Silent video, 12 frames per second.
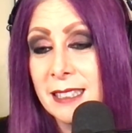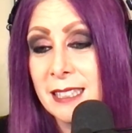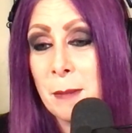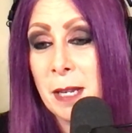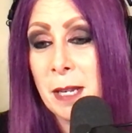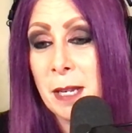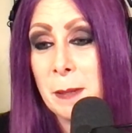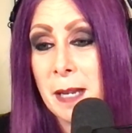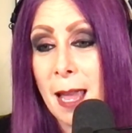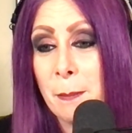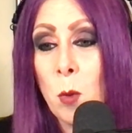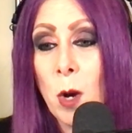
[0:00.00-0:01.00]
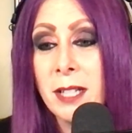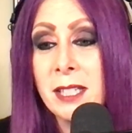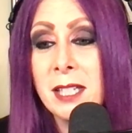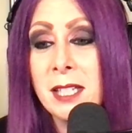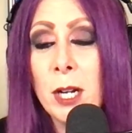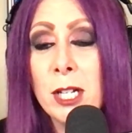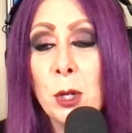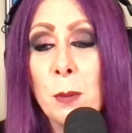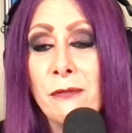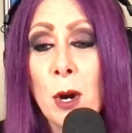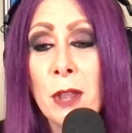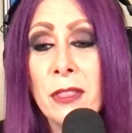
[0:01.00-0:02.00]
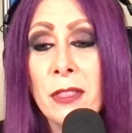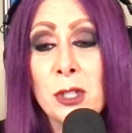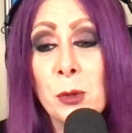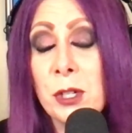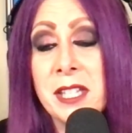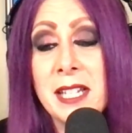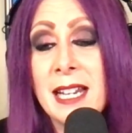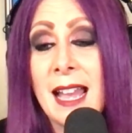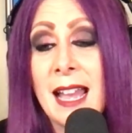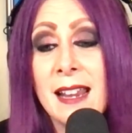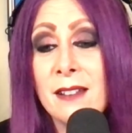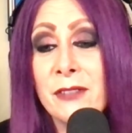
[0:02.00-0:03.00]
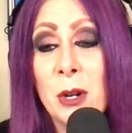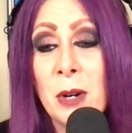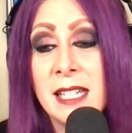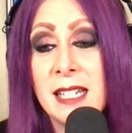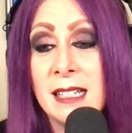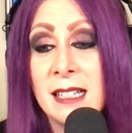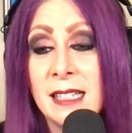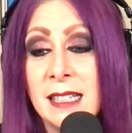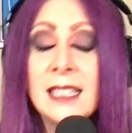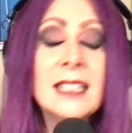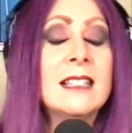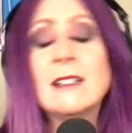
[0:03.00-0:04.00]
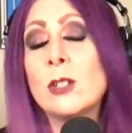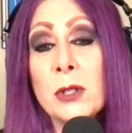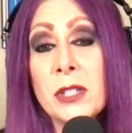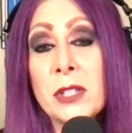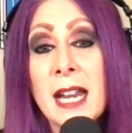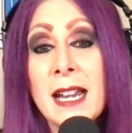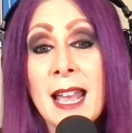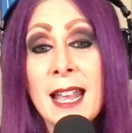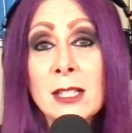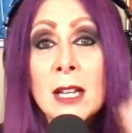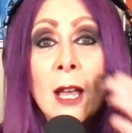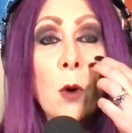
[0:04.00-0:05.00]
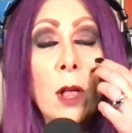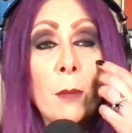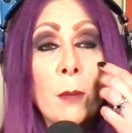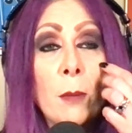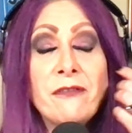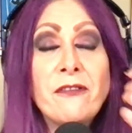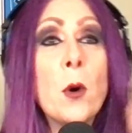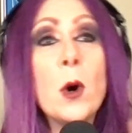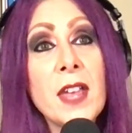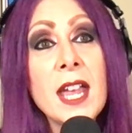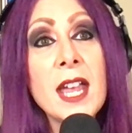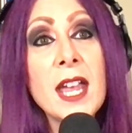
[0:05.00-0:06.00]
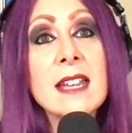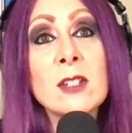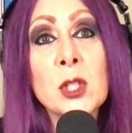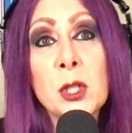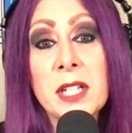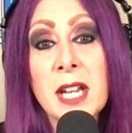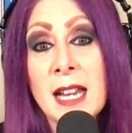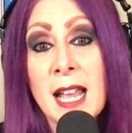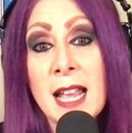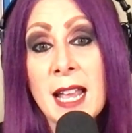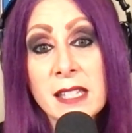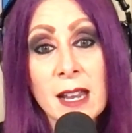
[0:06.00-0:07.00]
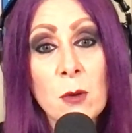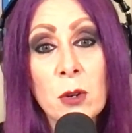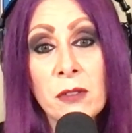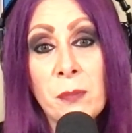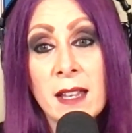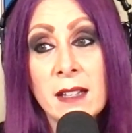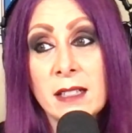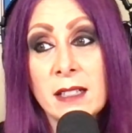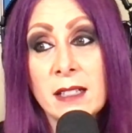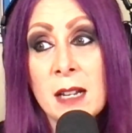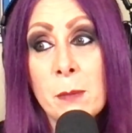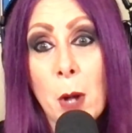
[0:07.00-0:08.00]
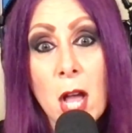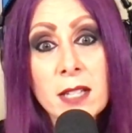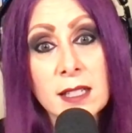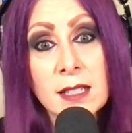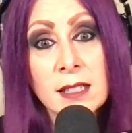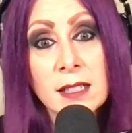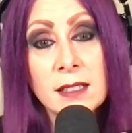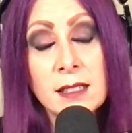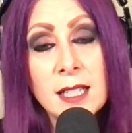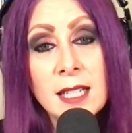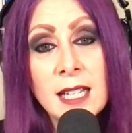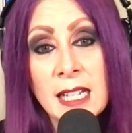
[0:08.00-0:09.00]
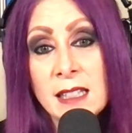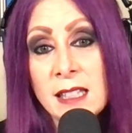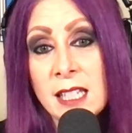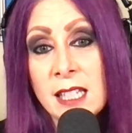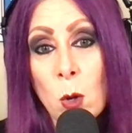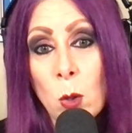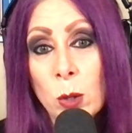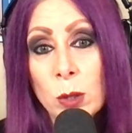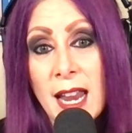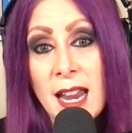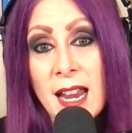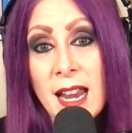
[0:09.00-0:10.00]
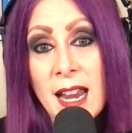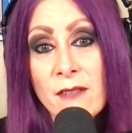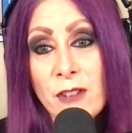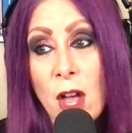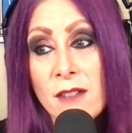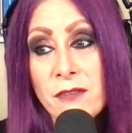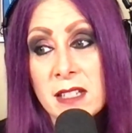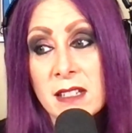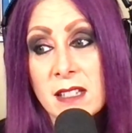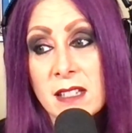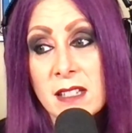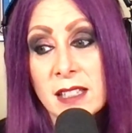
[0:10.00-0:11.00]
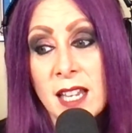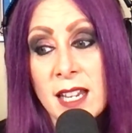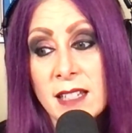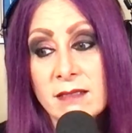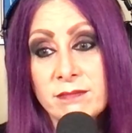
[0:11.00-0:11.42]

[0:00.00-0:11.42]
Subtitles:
happy. What did we do before this, Christina? I have no idea. Tuesday nights. Well, before this, Tuesday nights, I would have been in Boston in the old AF offices, like